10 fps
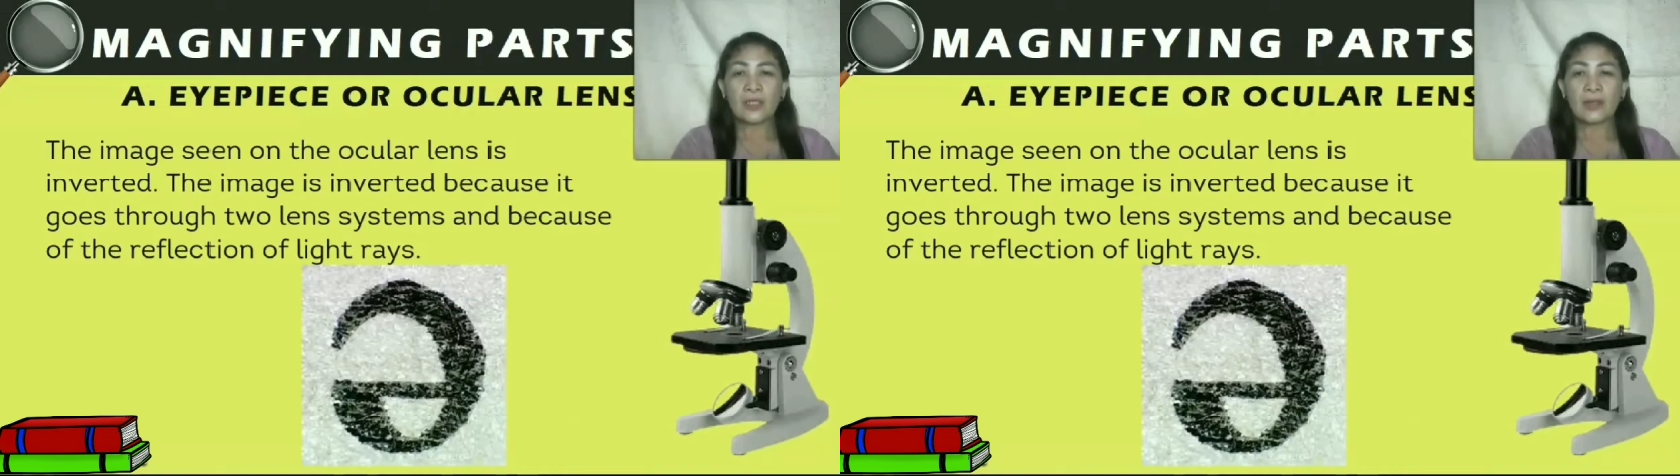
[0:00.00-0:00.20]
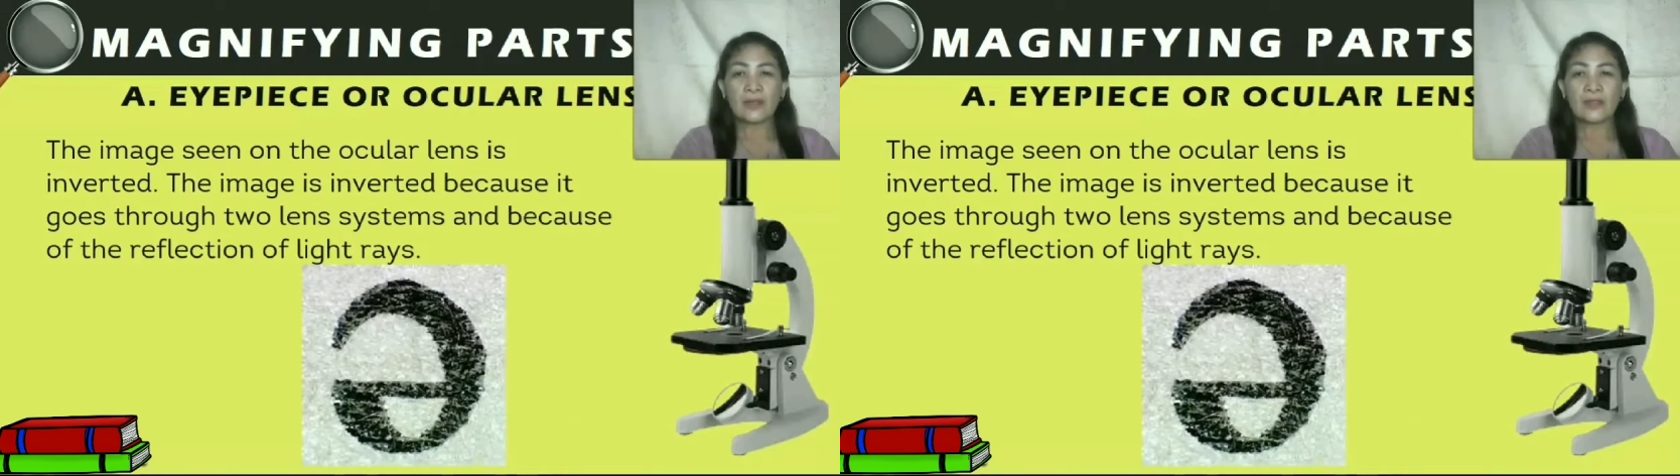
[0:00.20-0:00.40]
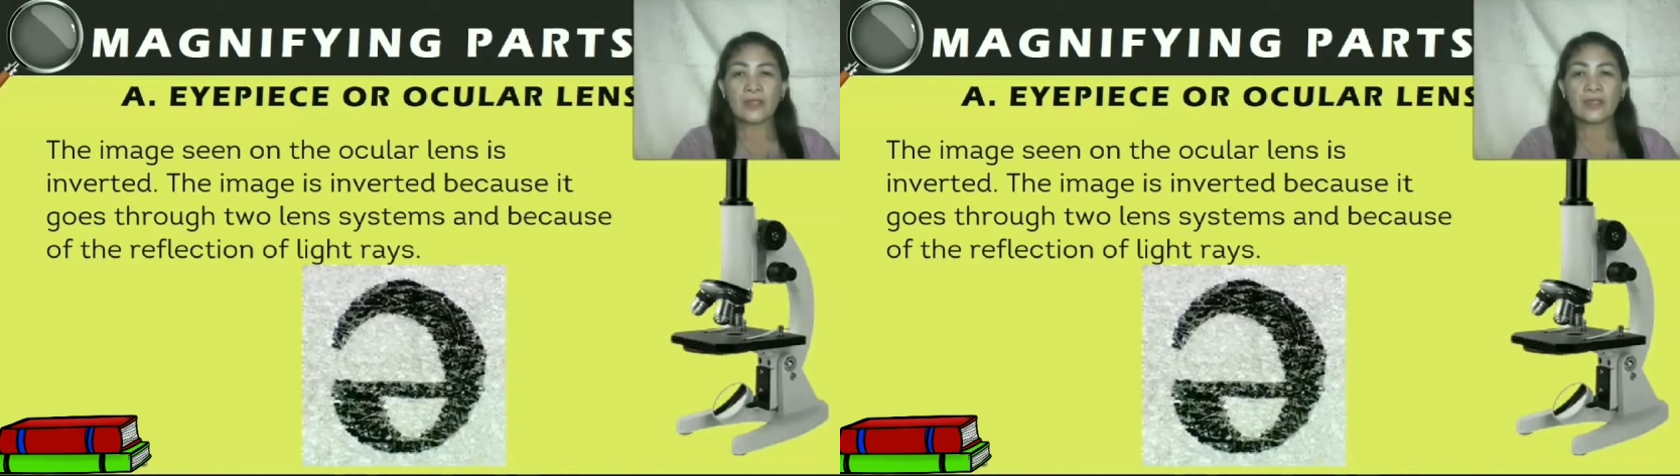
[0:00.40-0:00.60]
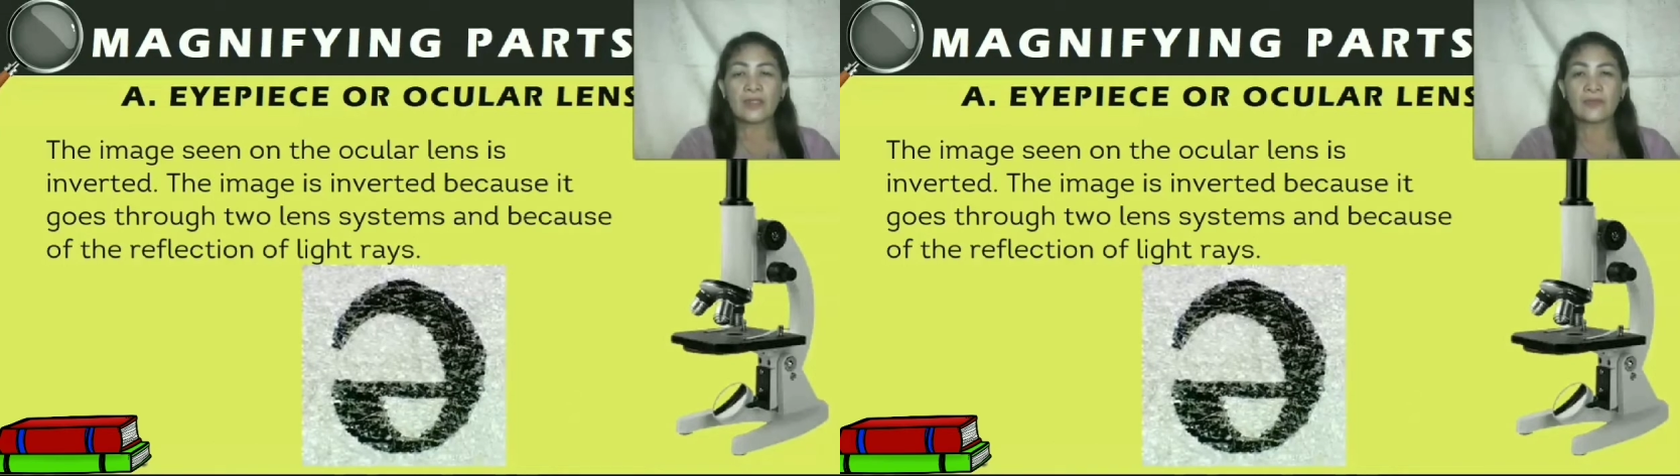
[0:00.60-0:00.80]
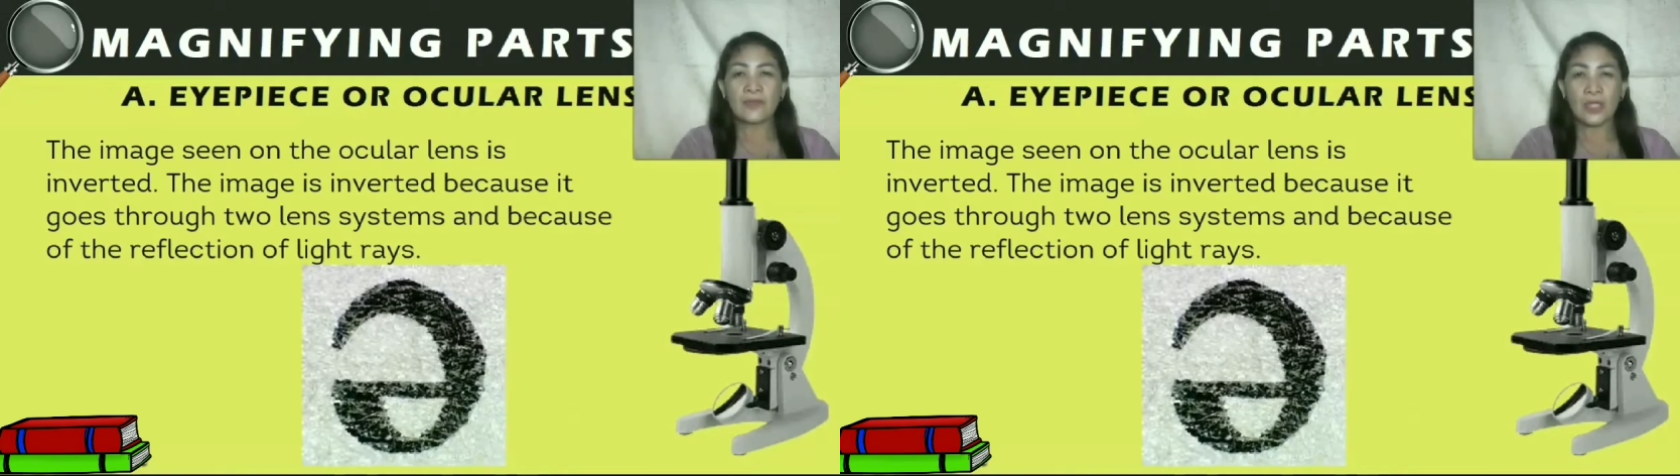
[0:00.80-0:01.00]
lens is
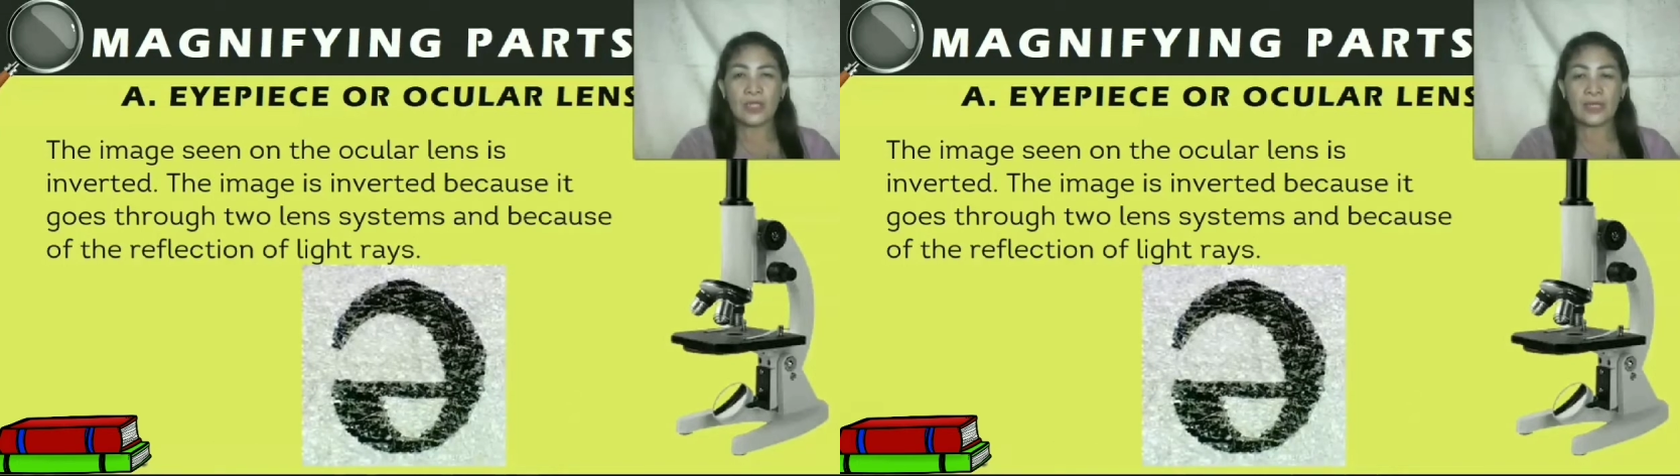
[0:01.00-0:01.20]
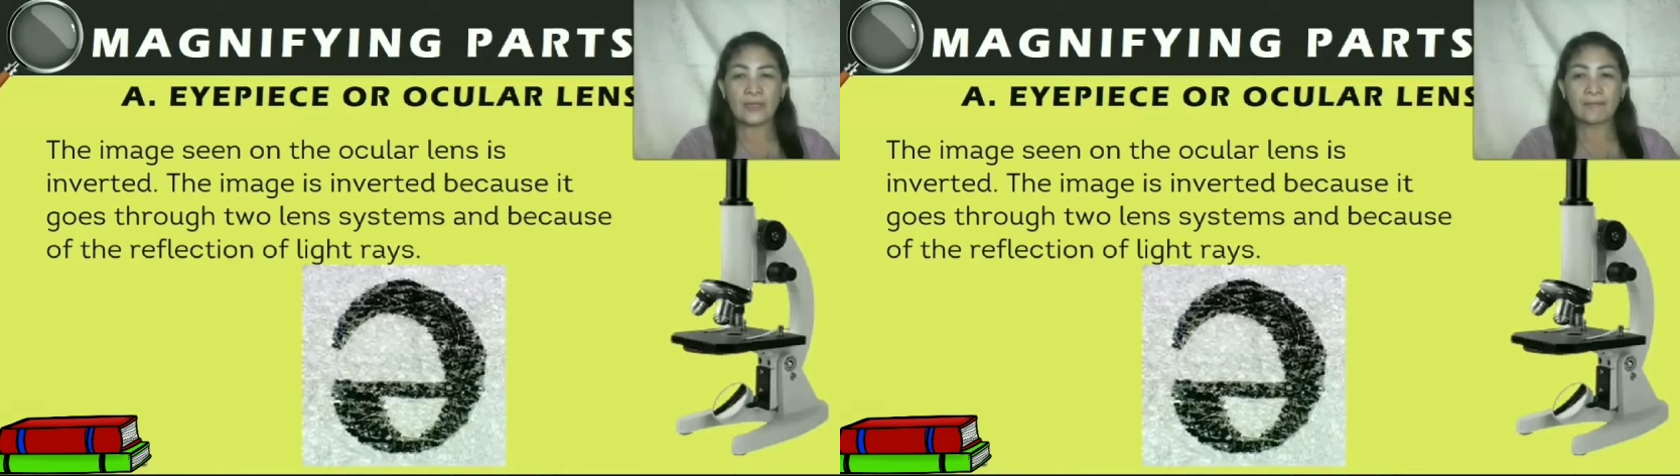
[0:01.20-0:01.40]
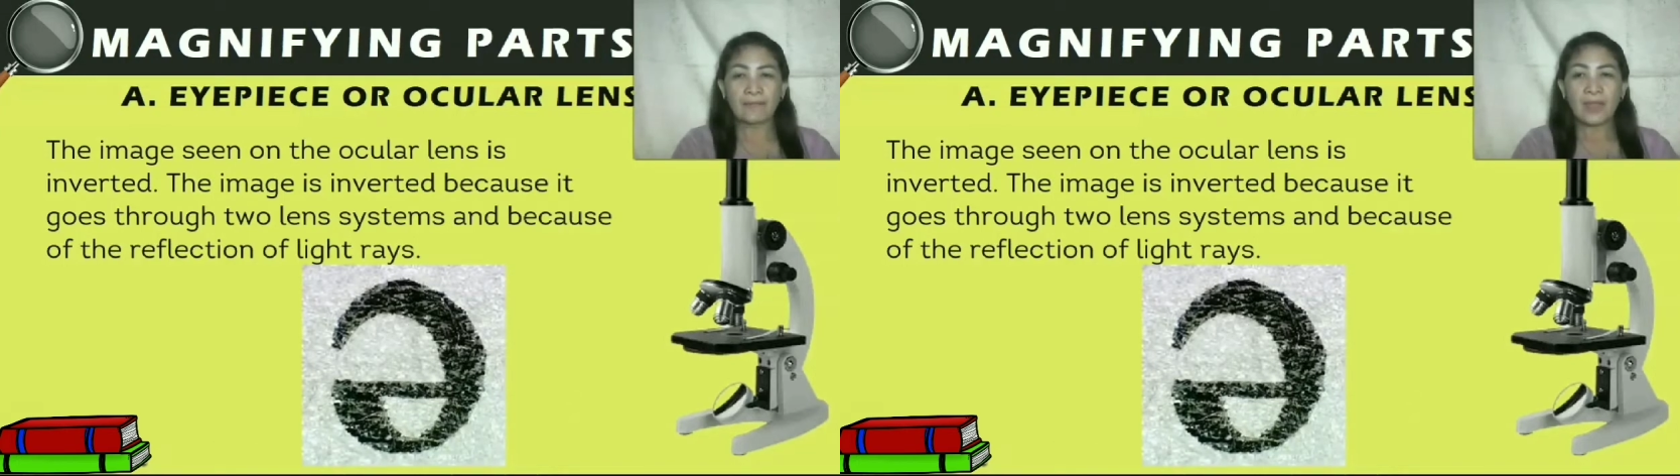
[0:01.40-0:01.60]
inverted.